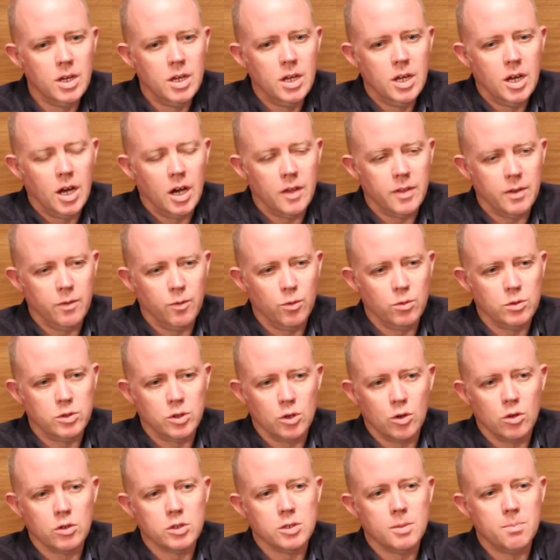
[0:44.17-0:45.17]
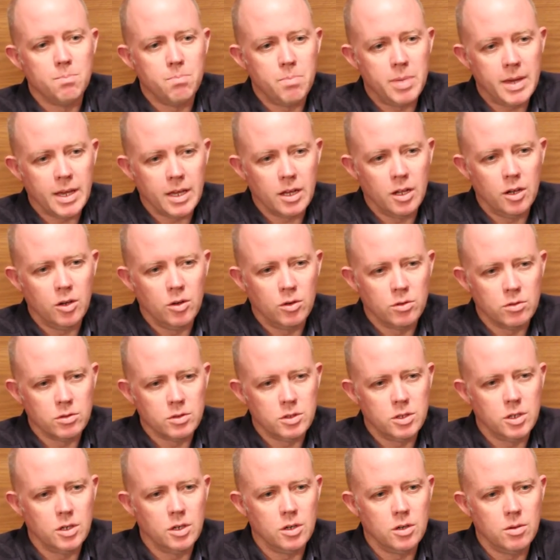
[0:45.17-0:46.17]
I think you've also got some bigger
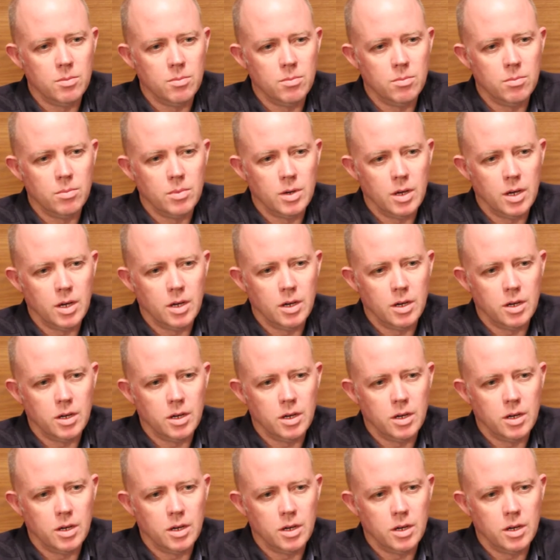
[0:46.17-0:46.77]
long-term